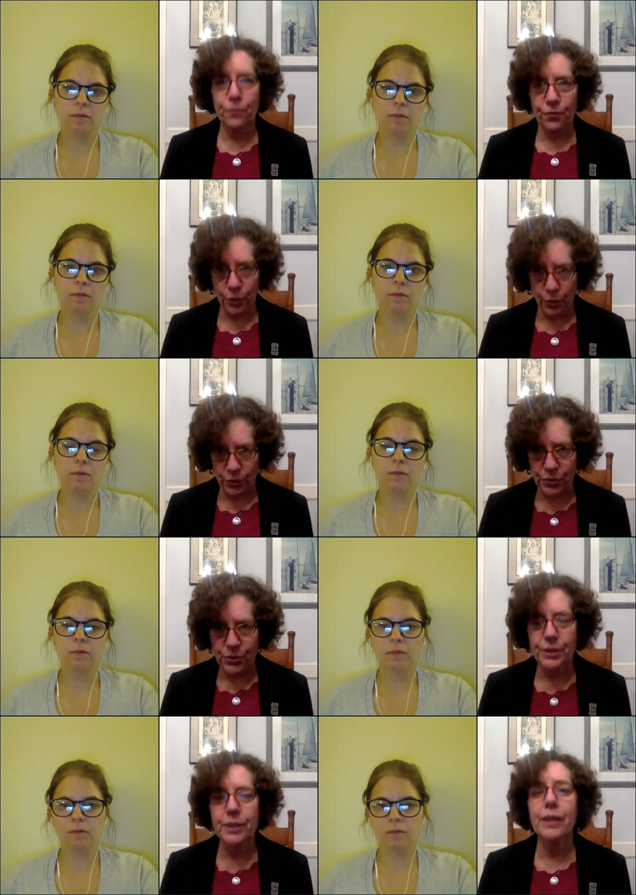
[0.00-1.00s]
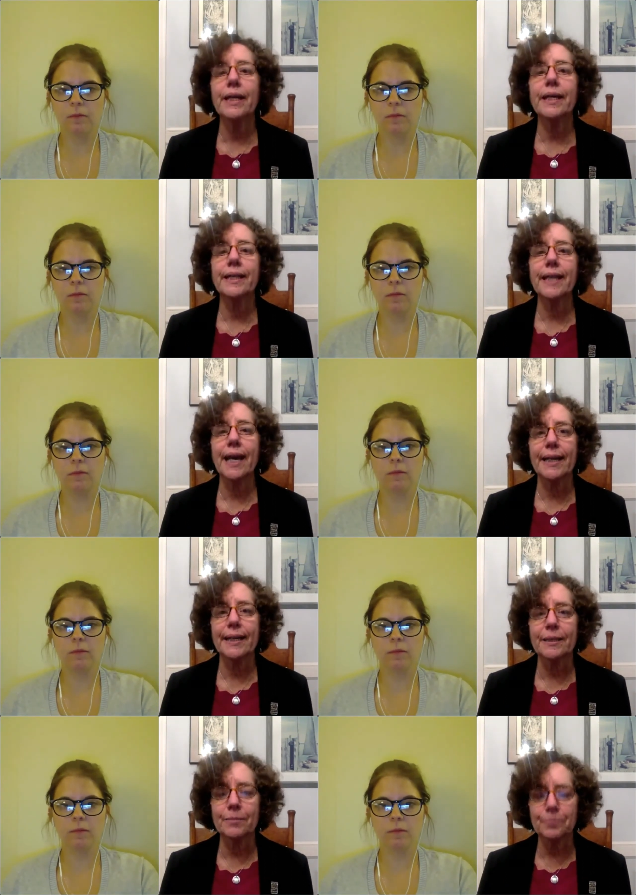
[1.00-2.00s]
Speaker 1: first in that it
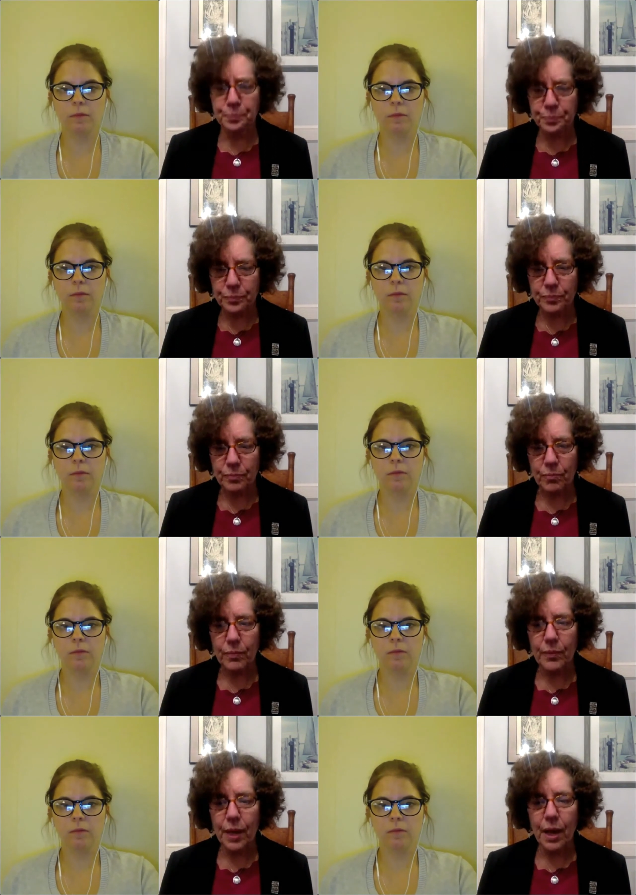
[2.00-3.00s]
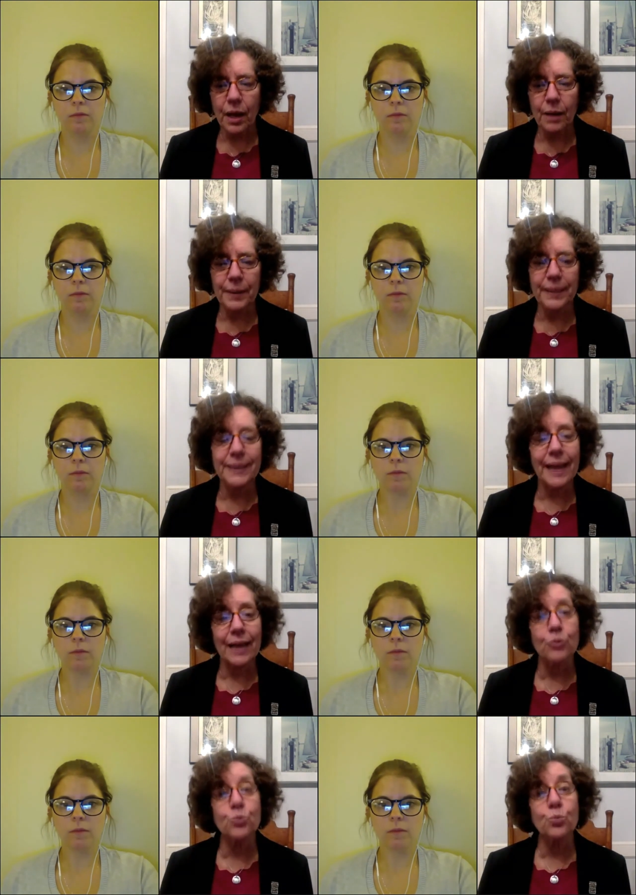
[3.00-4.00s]
uh, it
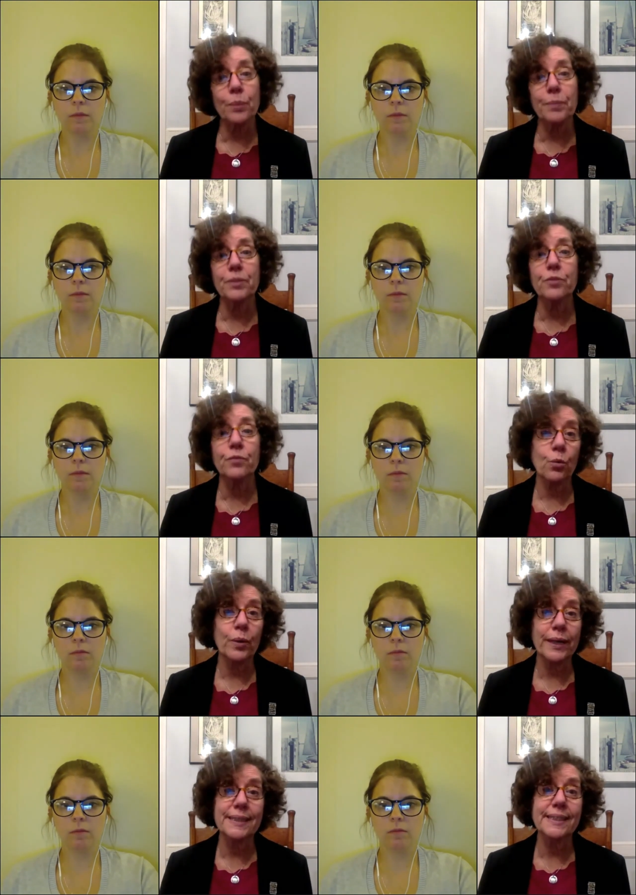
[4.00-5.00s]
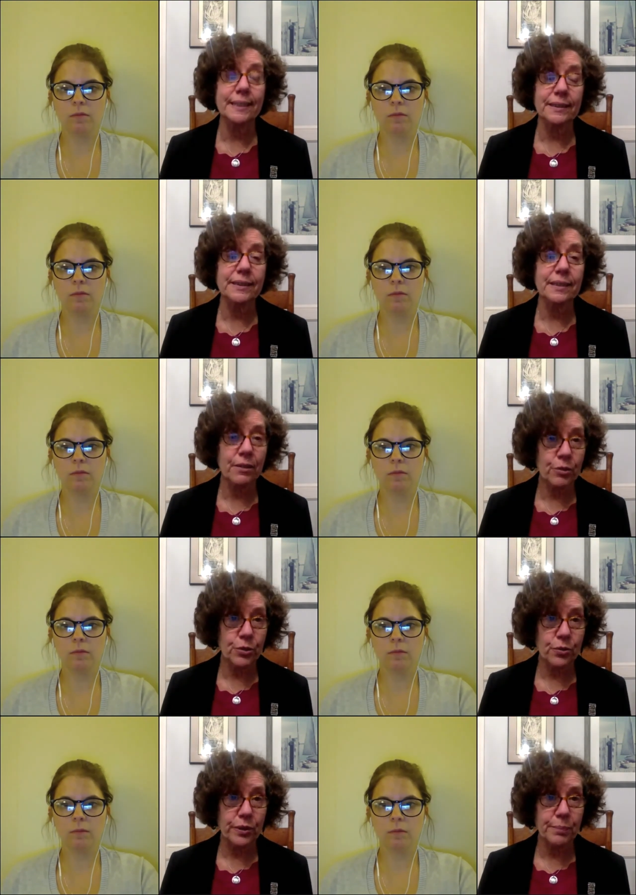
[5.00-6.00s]
allows women to vote when it's still a
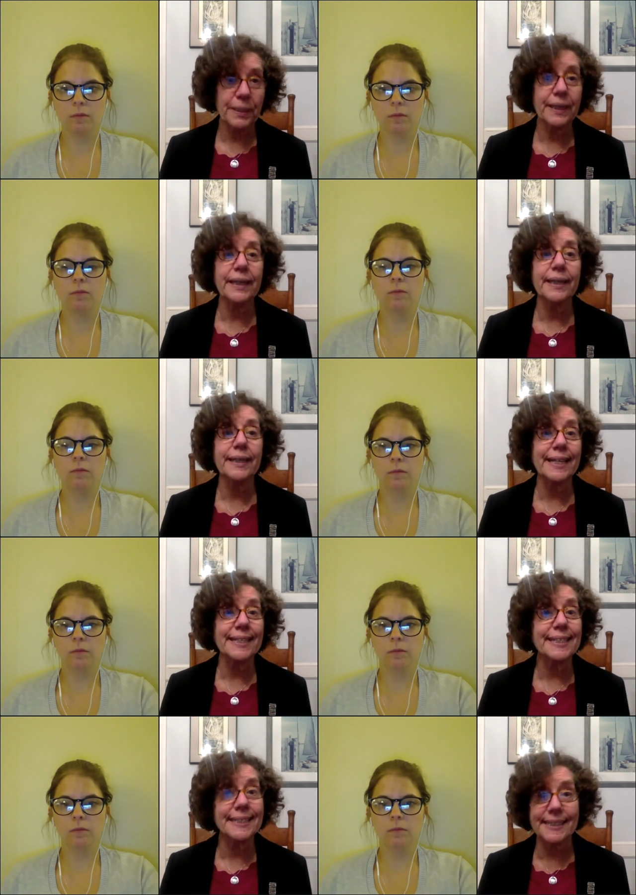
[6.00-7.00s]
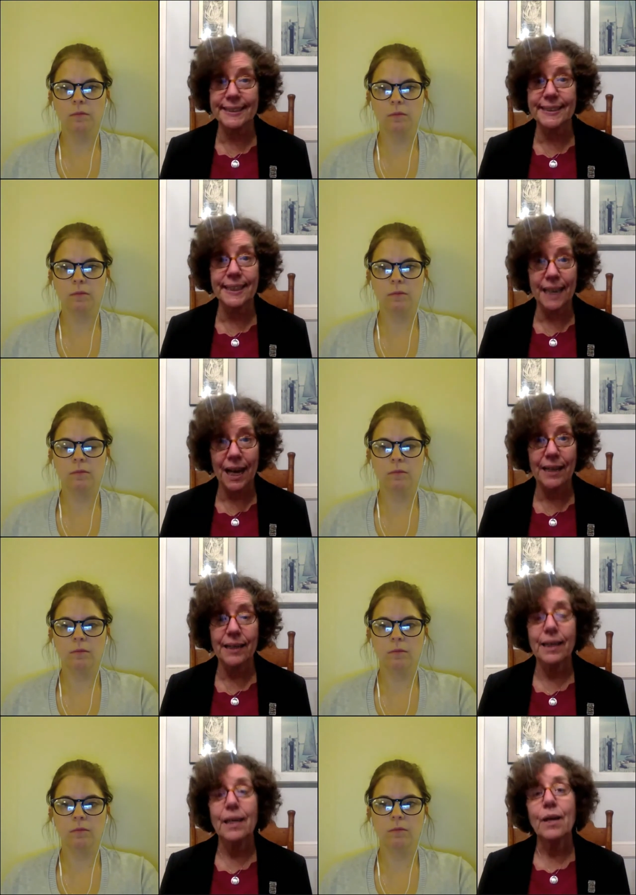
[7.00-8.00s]
territory, beginning in 1869,
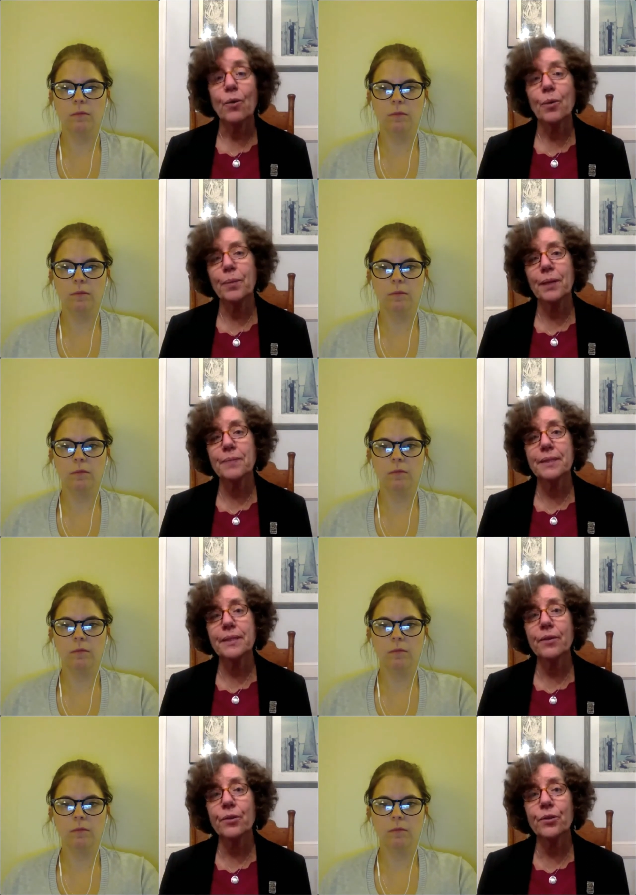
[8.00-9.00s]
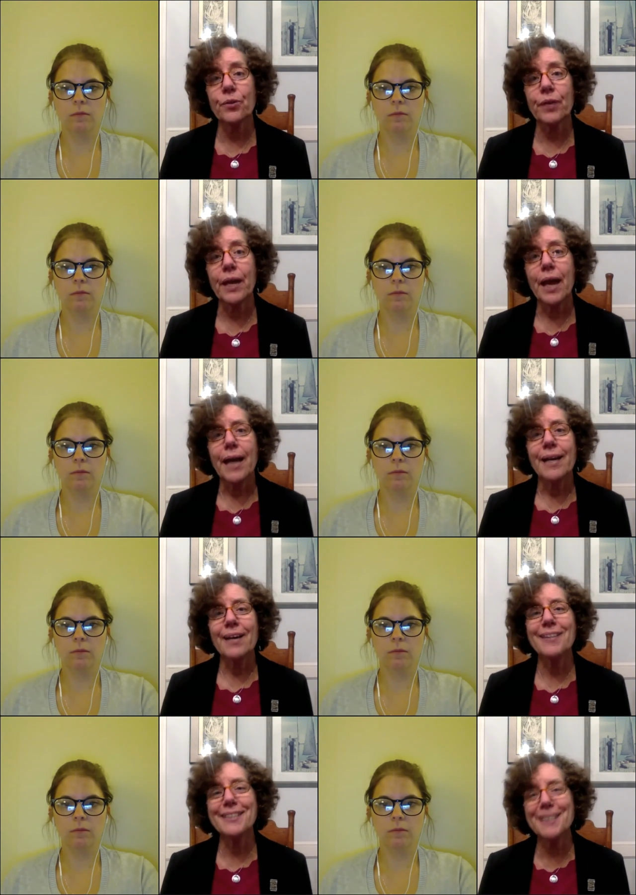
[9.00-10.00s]
when it becomes a territory. Now,
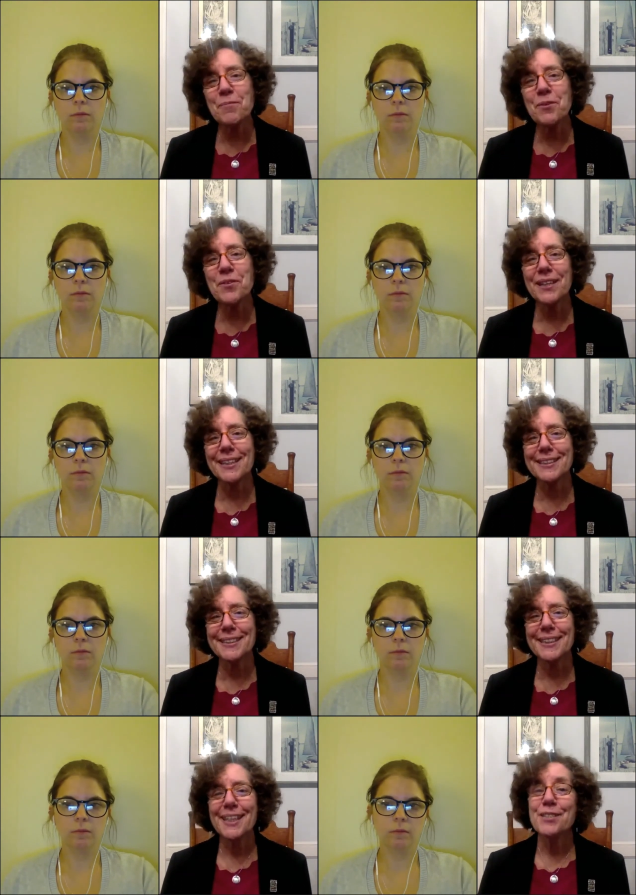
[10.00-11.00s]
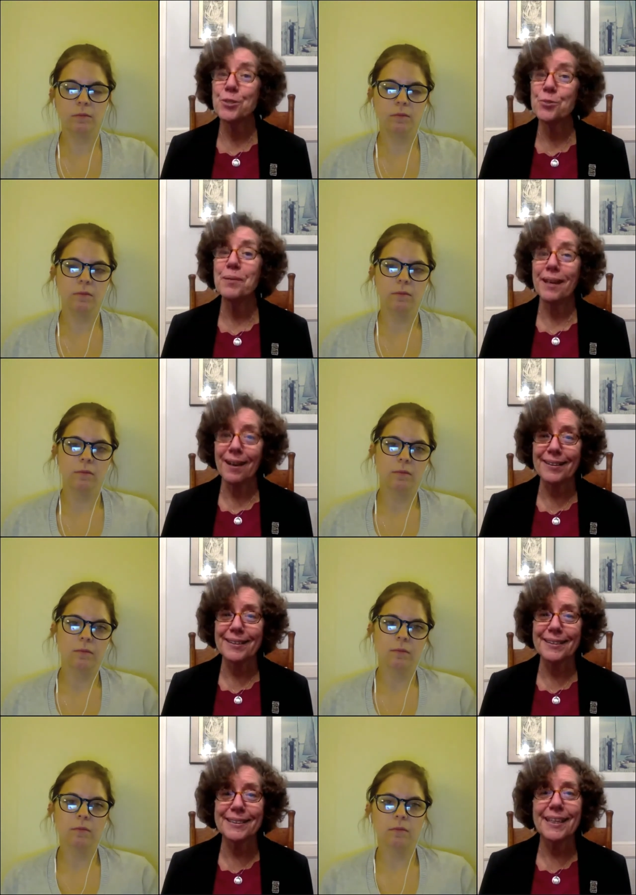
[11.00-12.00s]
some of this, to be
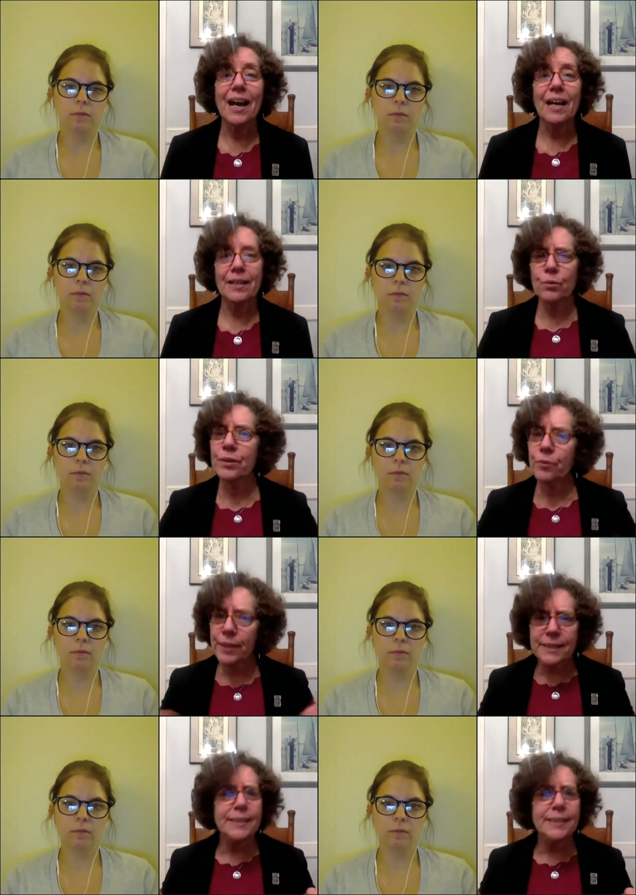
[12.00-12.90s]
honest, there, there is